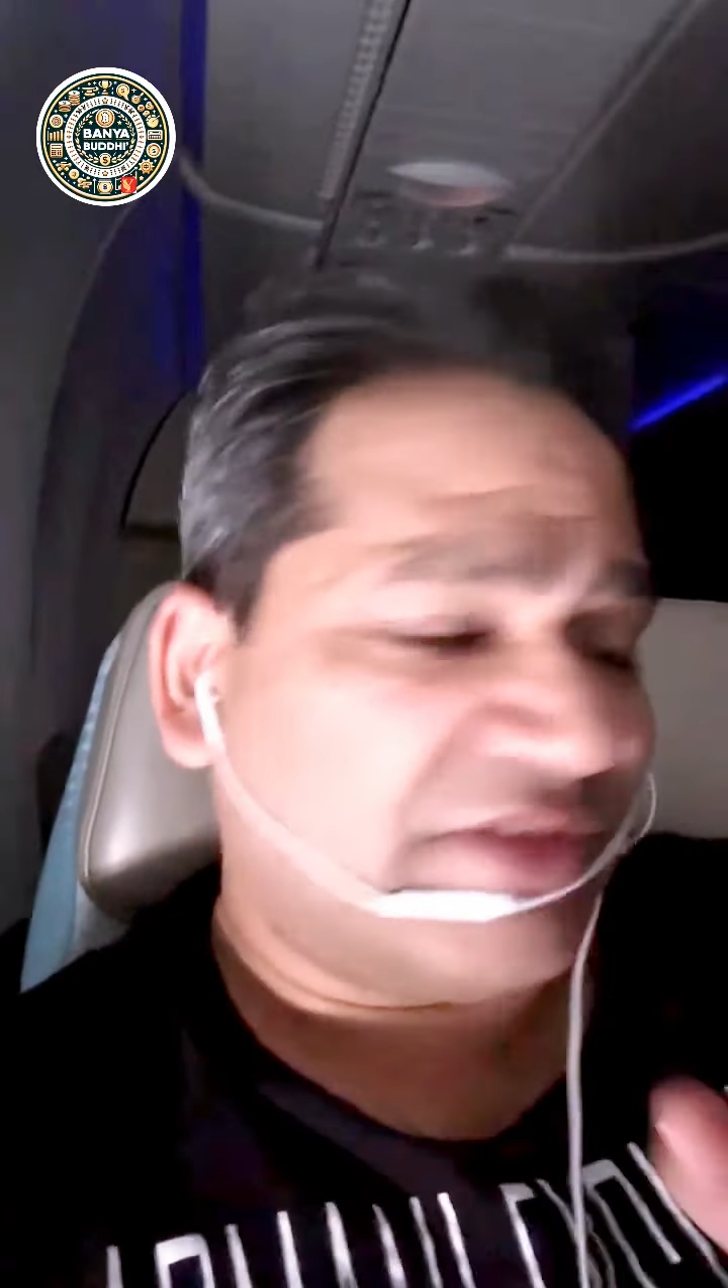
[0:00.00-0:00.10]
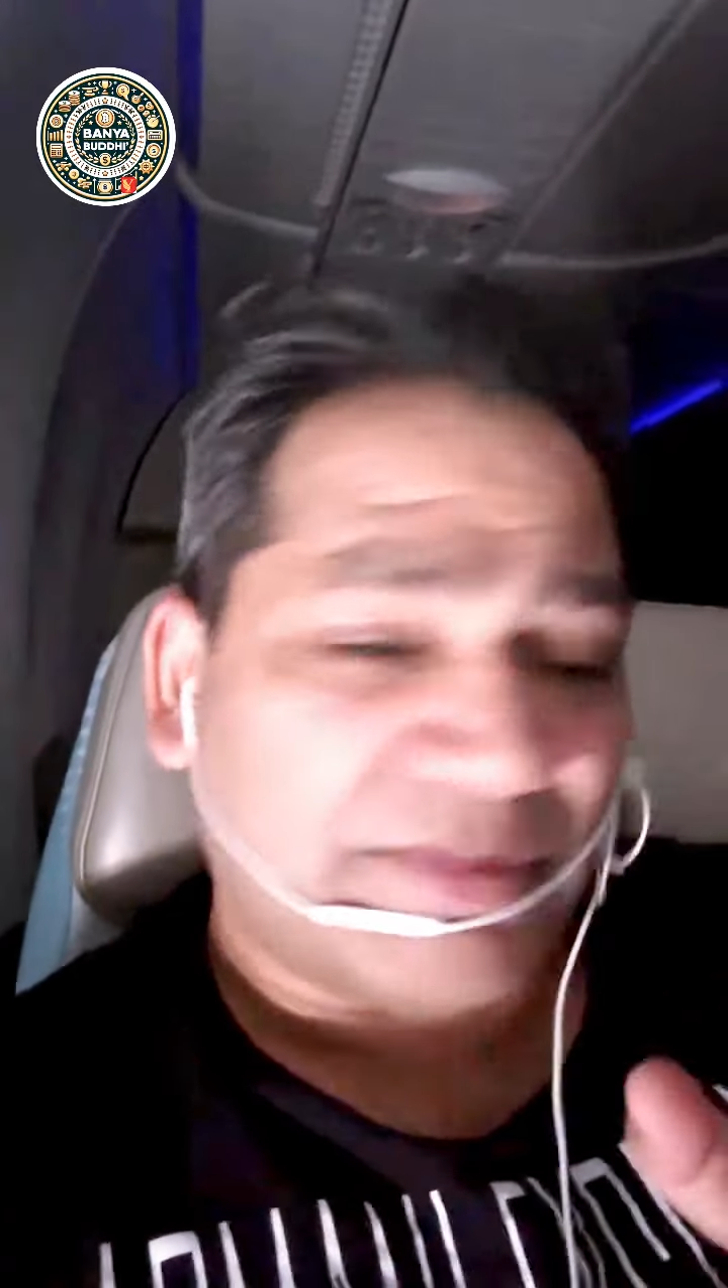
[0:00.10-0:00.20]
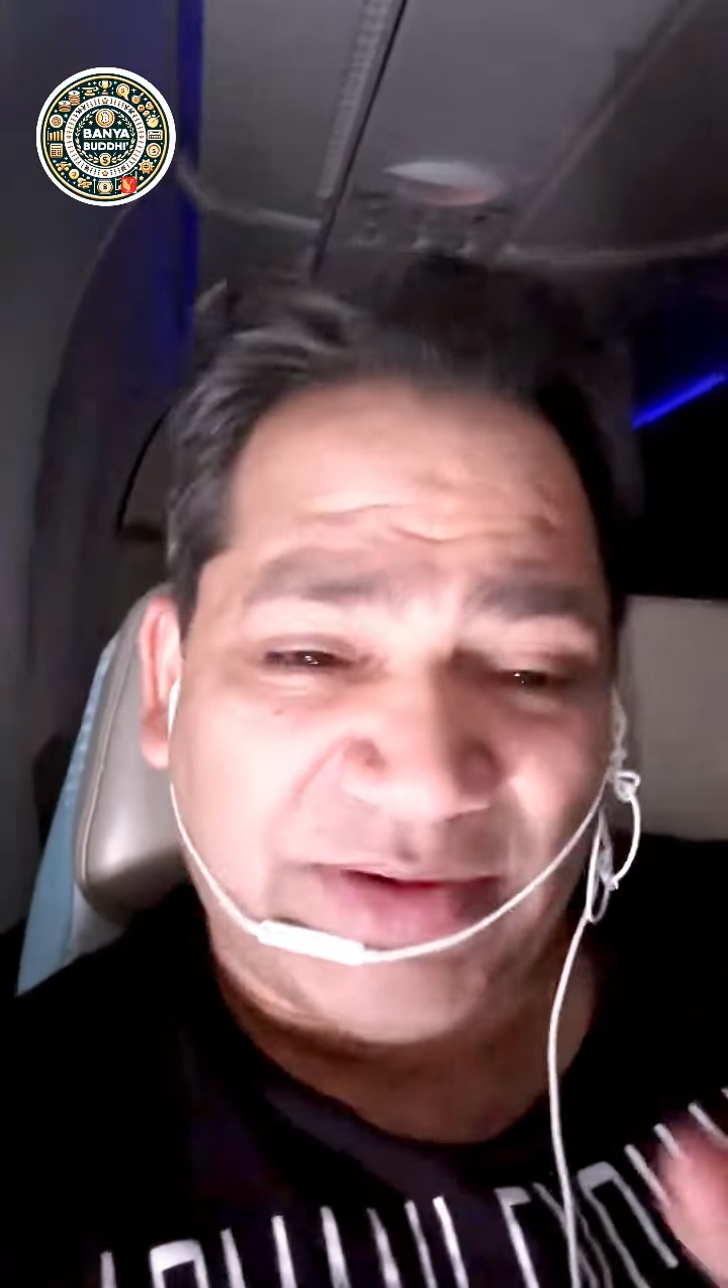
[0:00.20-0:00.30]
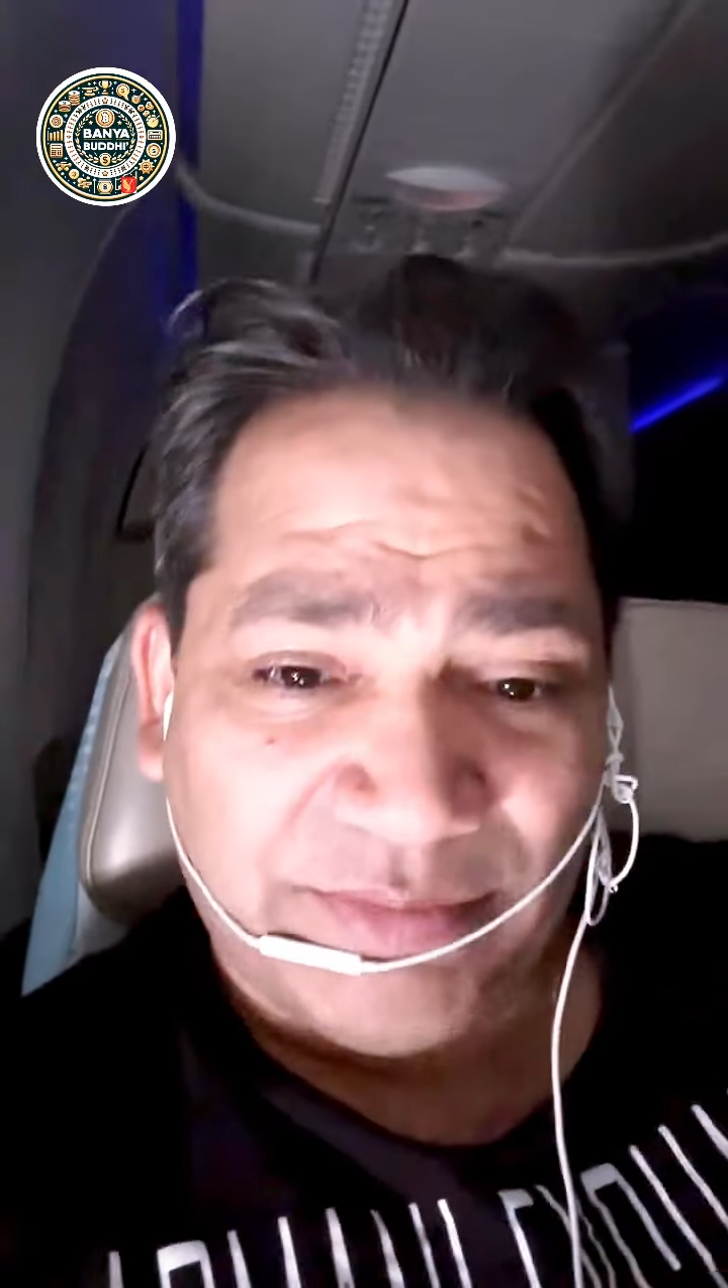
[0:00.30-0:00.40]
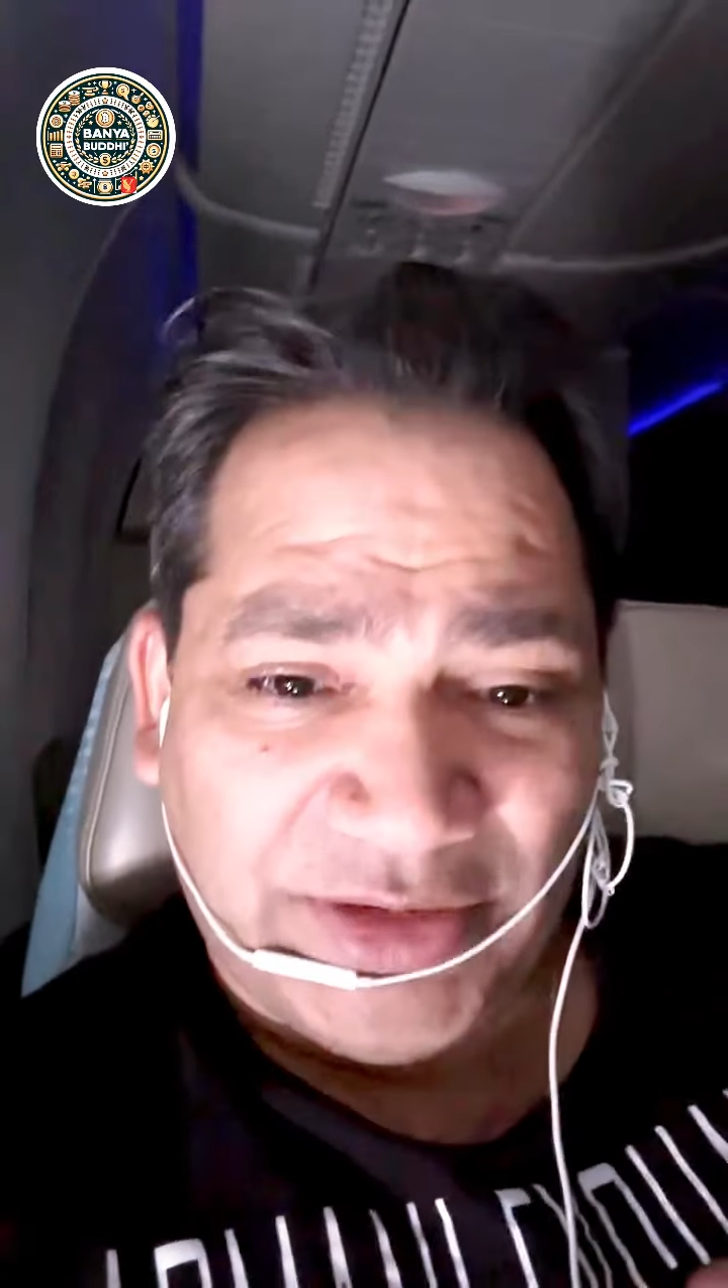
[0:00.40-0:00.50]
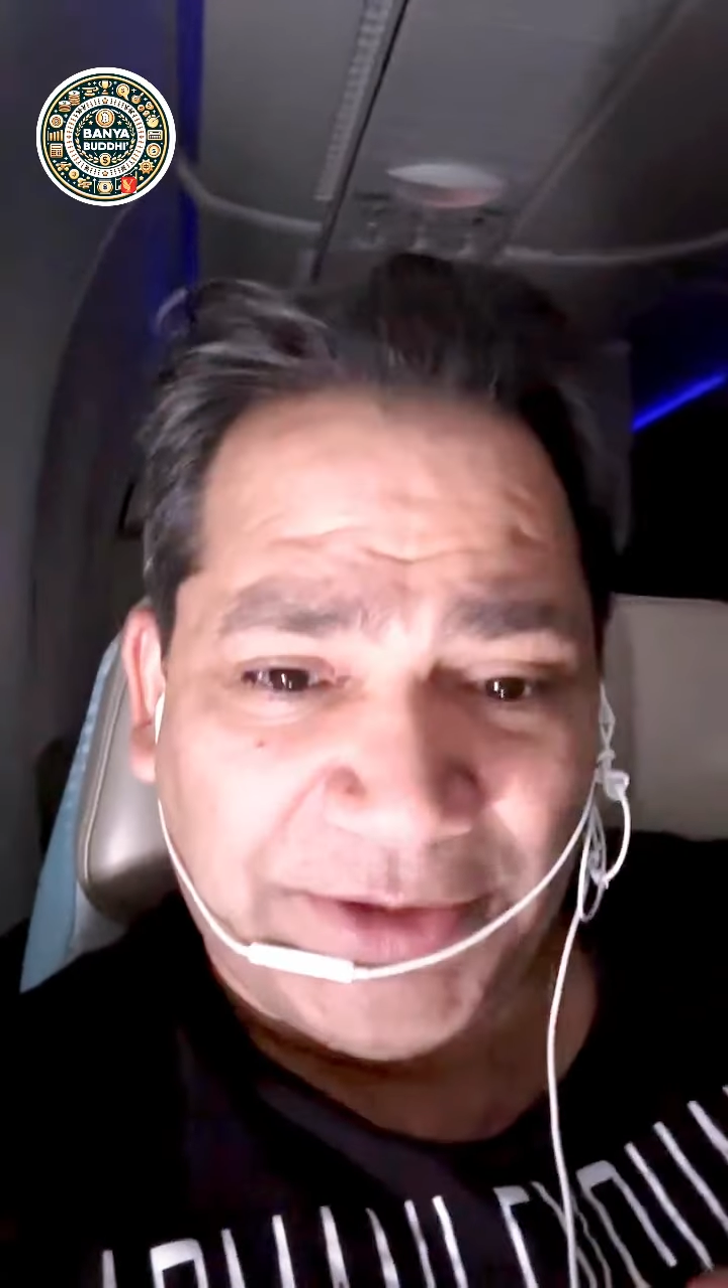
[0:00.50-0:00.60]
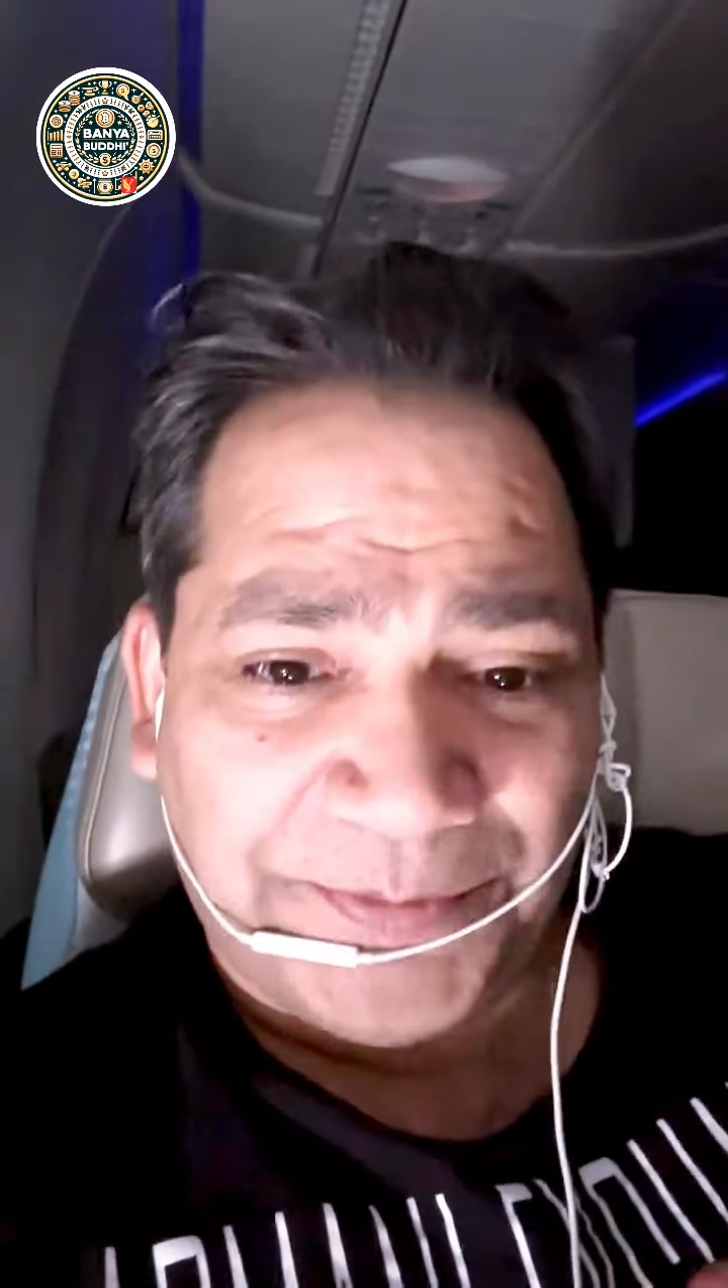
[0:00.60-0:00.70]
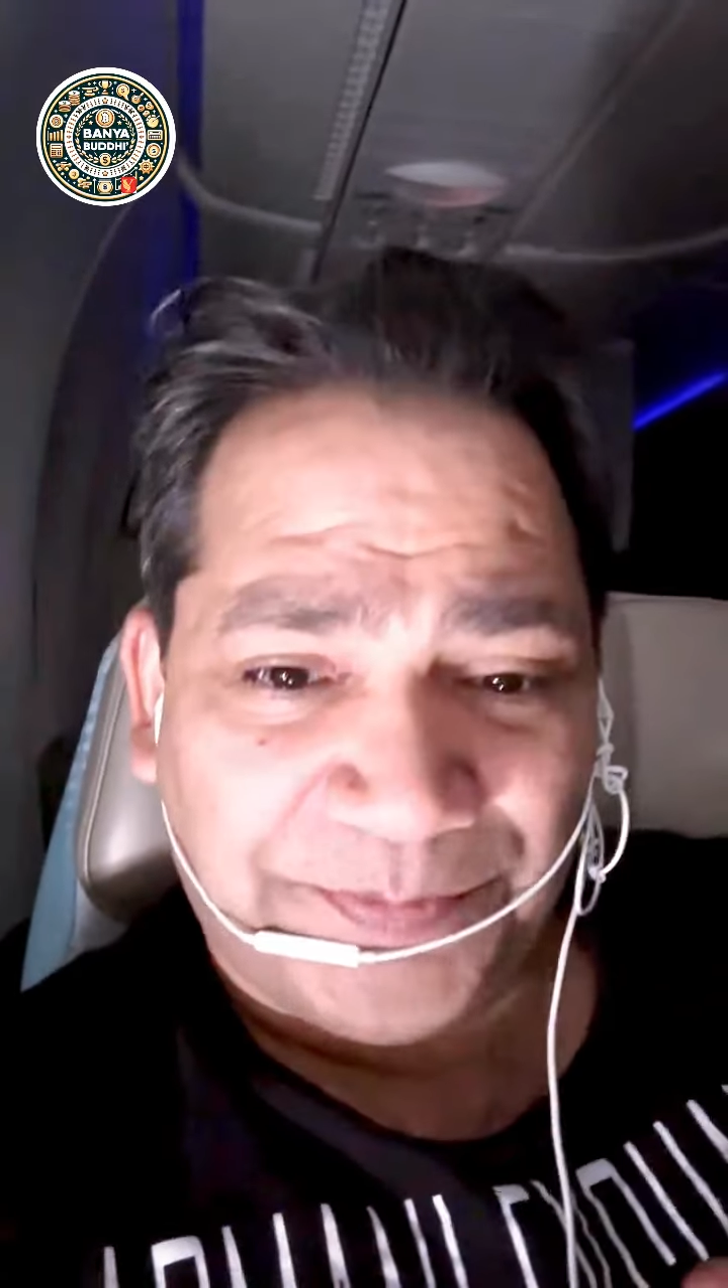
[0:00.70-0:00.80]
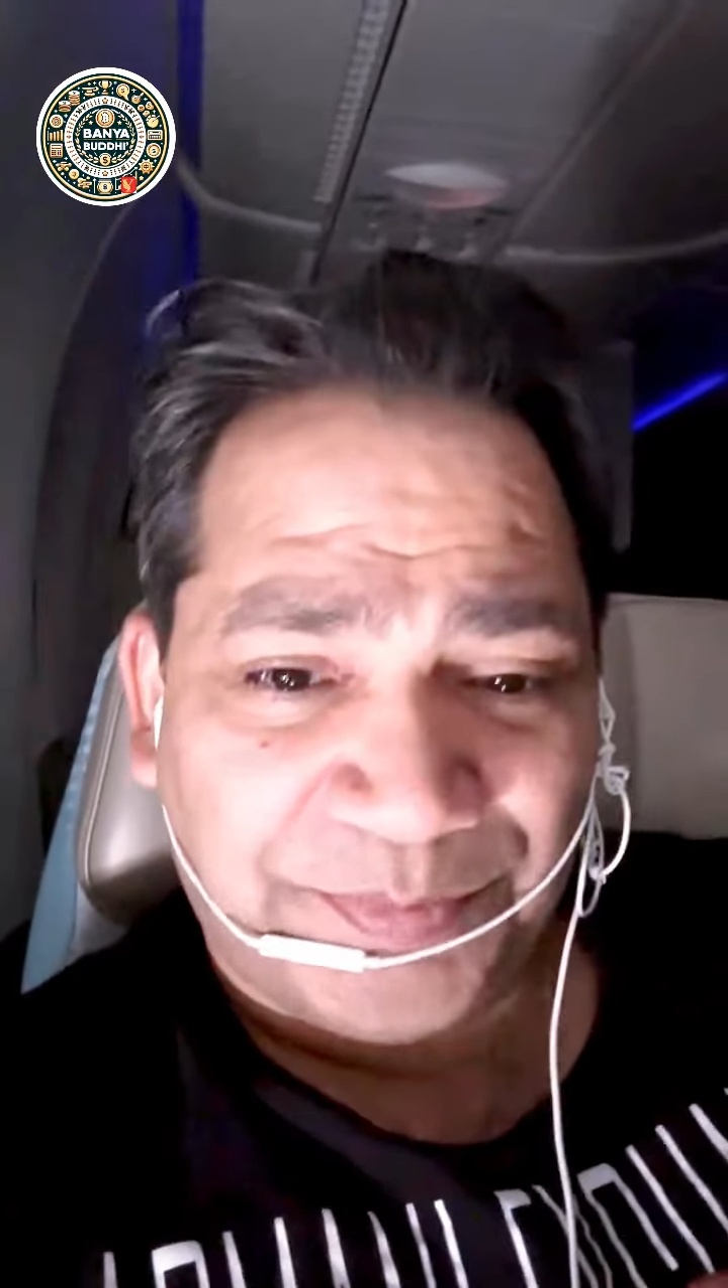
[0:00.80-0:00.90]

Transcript: with the play money.